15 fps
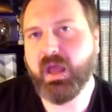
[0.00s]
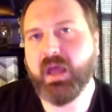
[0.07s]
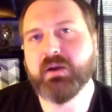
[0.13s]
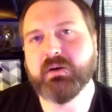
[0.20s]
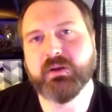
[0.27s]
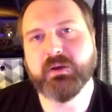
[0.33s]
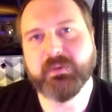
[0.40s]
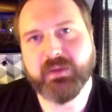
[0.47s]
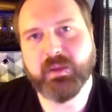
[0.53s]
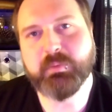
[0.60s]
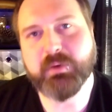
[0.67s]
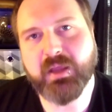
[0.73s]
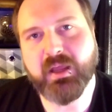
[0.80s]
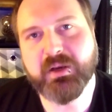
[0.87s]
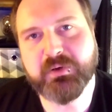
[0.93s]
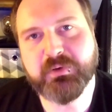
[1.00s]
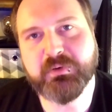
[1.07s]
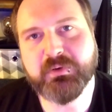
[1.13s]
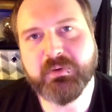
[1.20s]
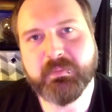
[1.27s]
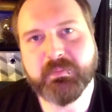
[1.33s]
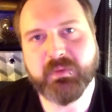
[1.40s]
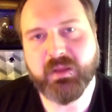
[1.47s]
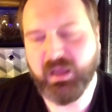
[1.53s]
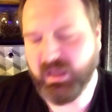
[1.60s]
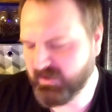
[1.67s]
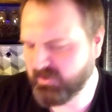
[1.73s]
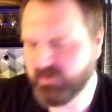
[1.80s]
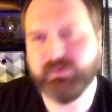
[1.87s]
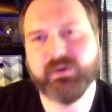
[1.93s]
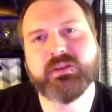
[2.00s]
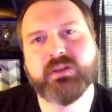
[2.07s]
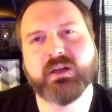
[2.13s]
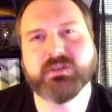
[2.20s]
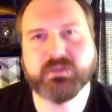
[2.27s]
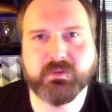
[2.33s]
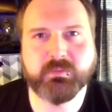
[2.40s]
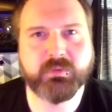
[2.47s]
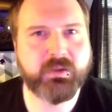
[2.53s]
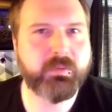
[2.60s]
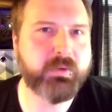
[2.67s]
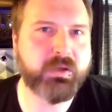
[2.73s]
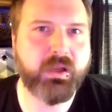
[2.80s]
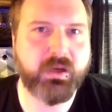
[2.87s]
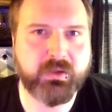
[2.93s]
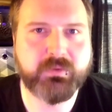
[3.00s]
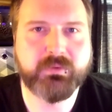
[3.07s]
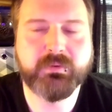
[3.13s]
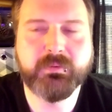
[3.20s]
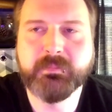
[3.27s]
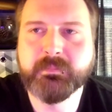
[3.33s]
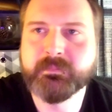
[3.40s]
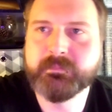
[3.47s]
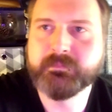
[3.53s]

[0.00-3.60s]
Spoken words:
I don't know, that'd be kind of cool. I don't know if I'd touch them, but that'd be kind of cool.